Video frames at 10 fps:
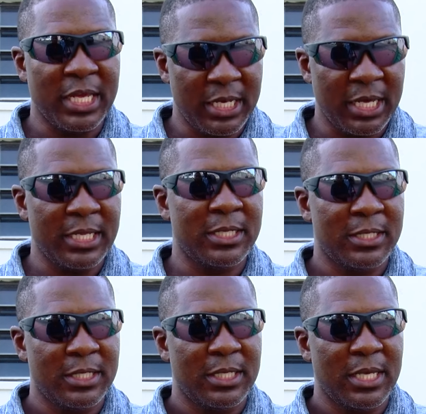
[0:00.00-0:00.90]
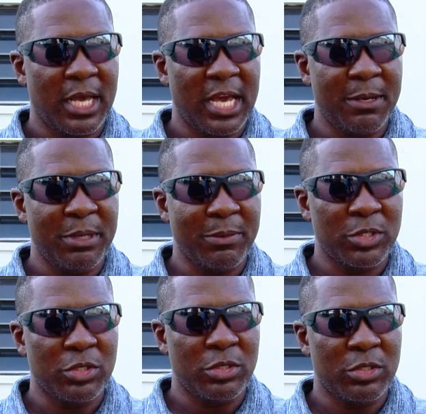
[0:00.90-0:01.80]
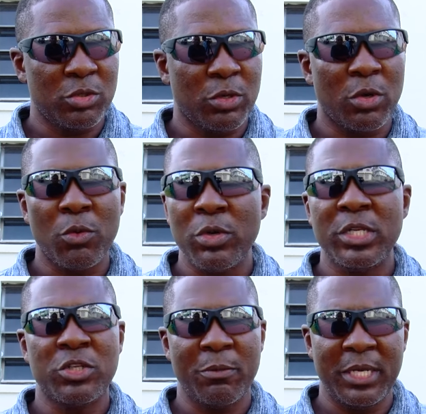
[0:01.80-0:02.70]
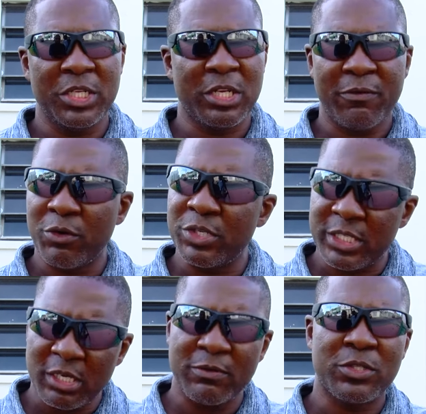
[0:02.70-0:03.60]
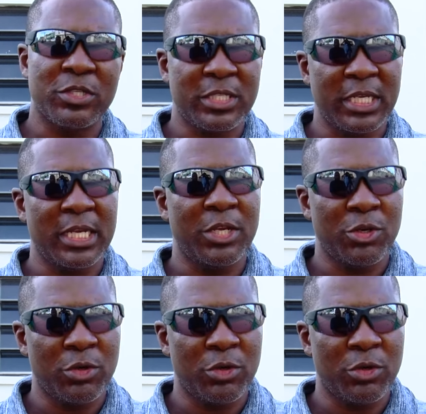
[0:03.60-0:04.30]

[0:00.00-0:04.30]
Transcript: get that and be able to do our own determination for ourselves to say, you